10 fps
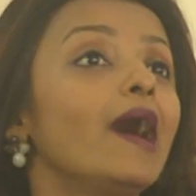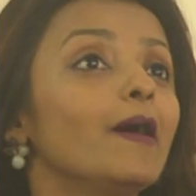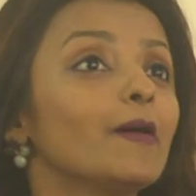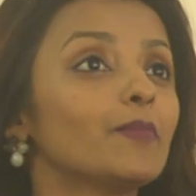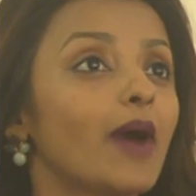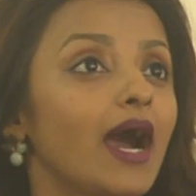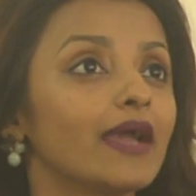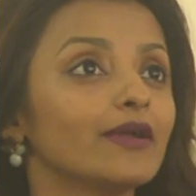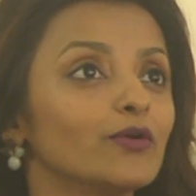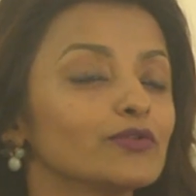
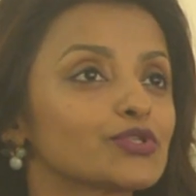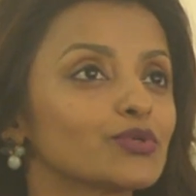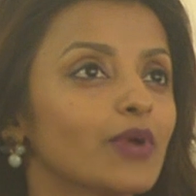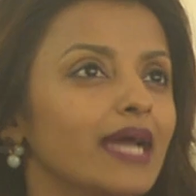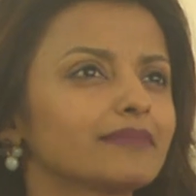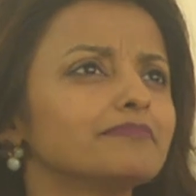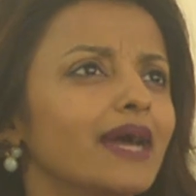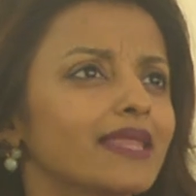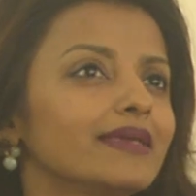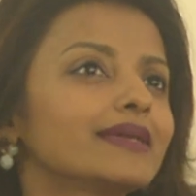I also had,
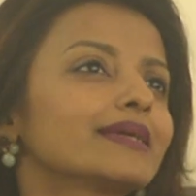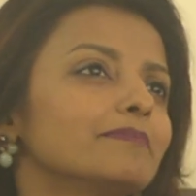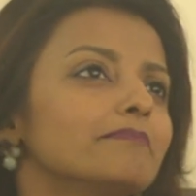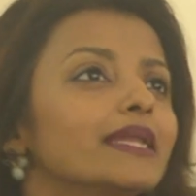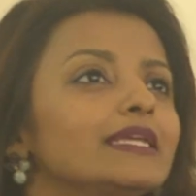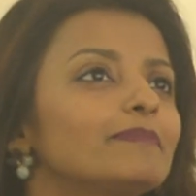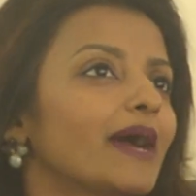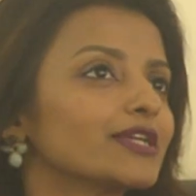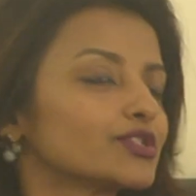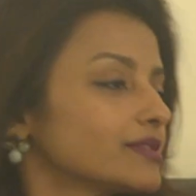I think, many
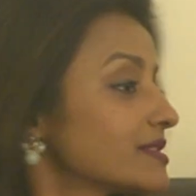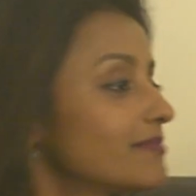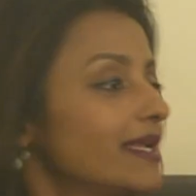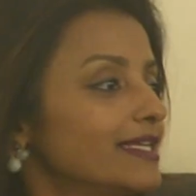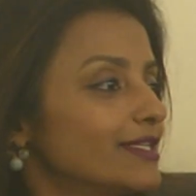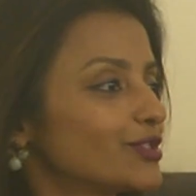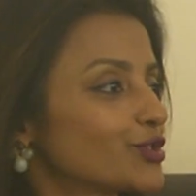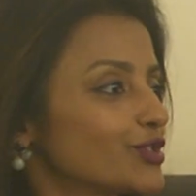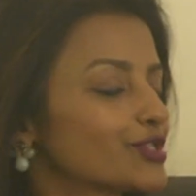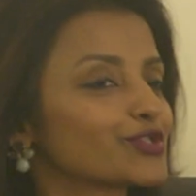passions, many
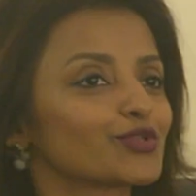interests.